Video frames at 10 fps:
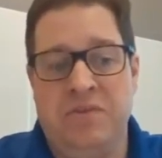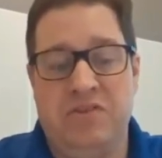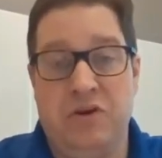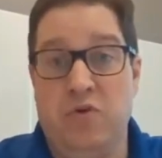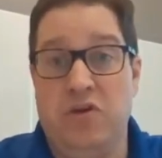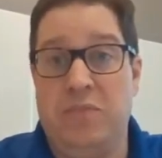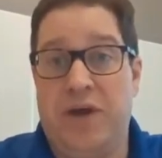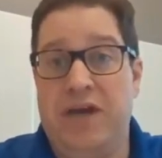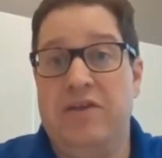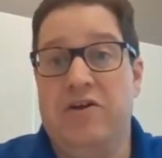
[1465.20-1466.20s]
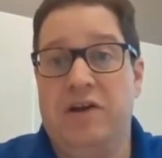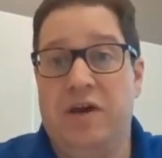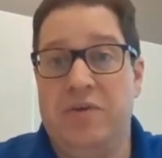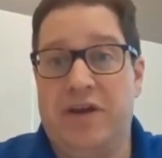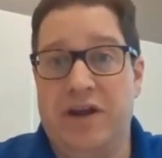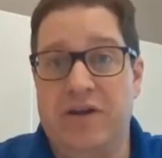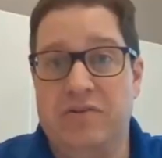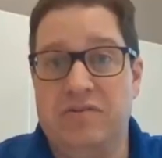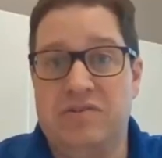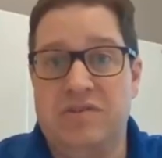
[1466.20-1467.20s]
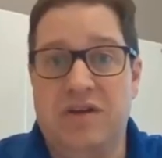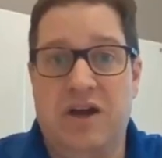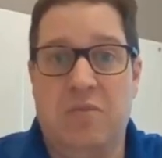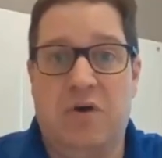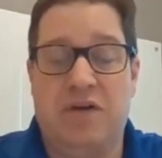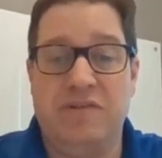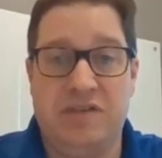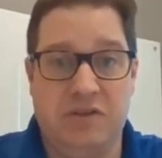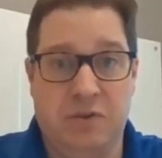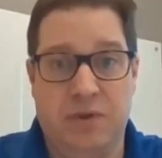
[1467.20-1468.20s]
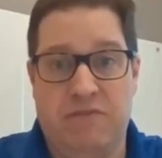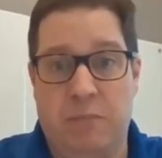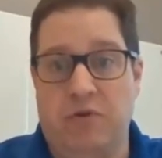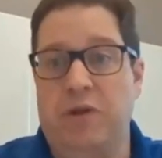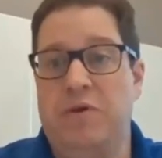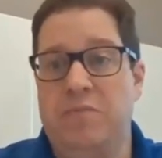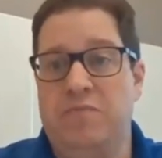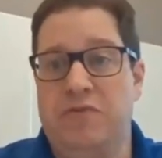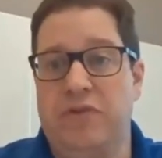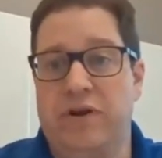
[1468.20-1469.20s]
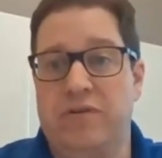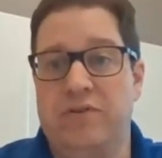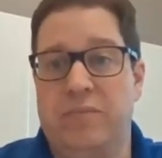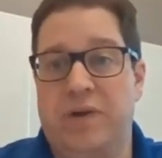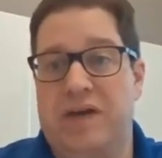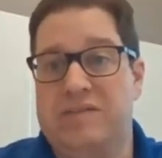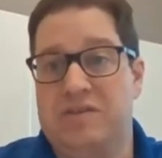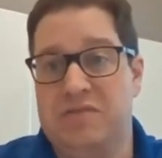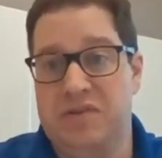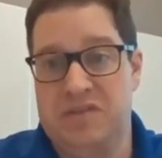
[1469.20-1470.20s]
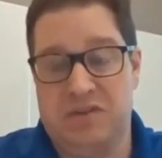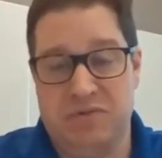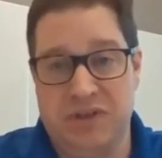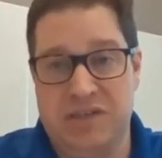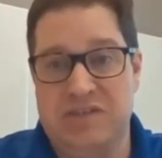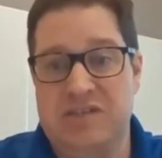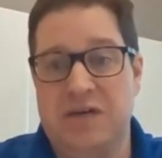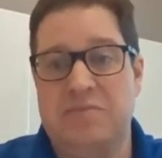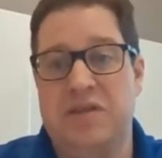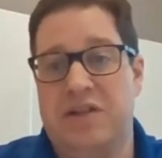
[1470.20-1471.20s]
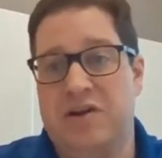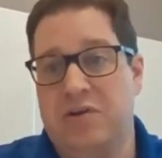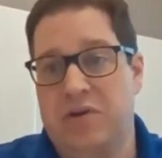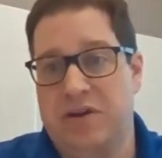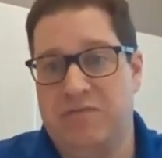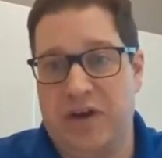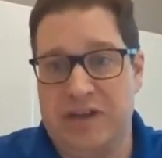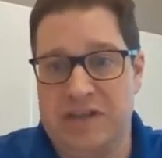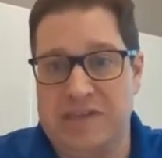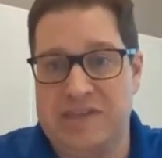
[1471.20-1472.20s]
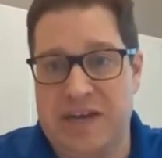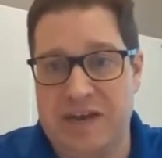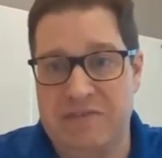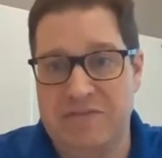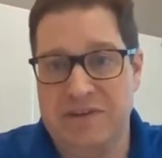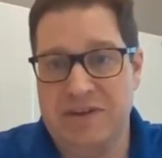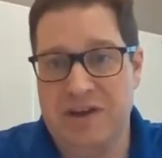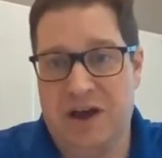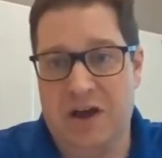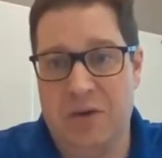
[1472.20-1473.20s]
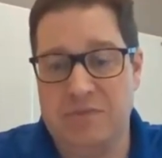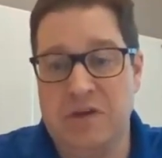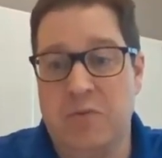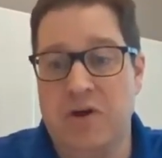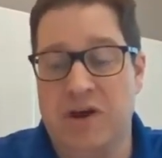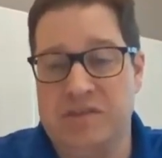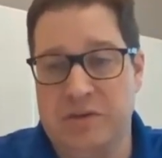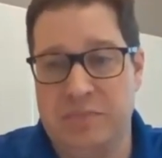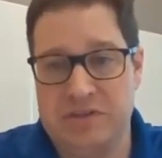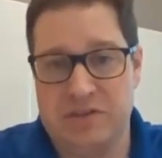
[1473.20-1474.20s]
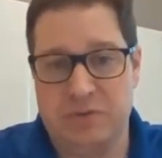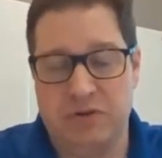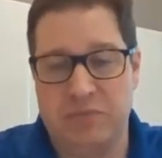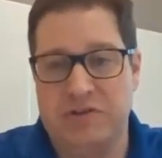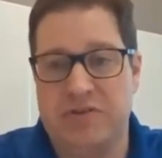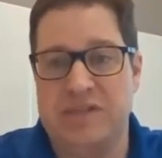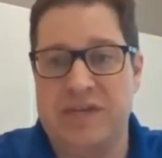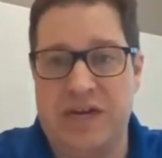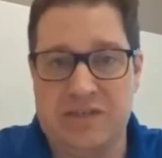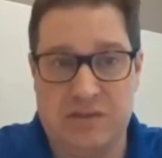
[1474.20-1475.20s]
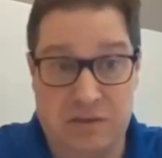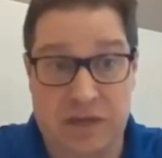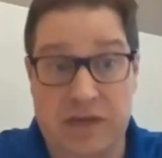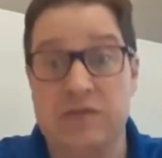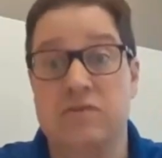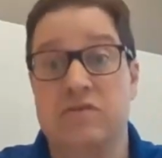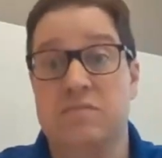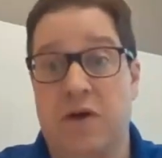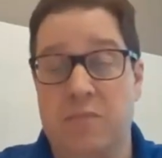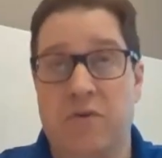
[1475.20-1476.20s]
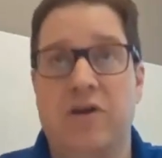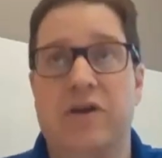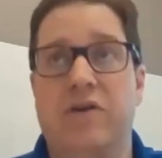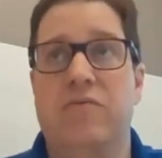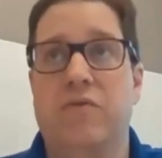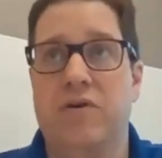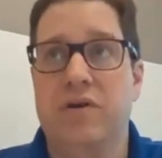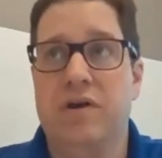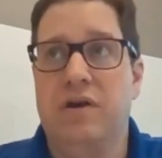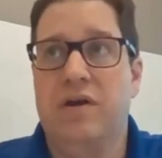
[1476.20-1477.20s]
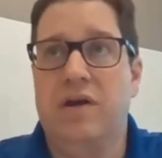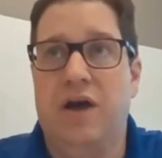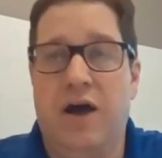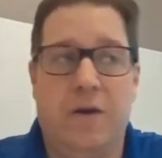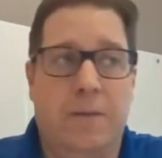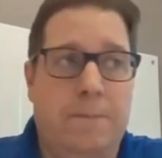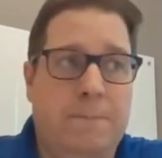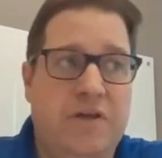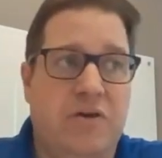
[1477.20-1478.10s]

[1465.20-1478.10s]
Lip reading: So they're willing to pay their incumbent carriers, obviously a little bit of a premium for their past service and relationships, and they're going and finding that save somewhere else in their business, whether it be transactional lanes or spot market or, like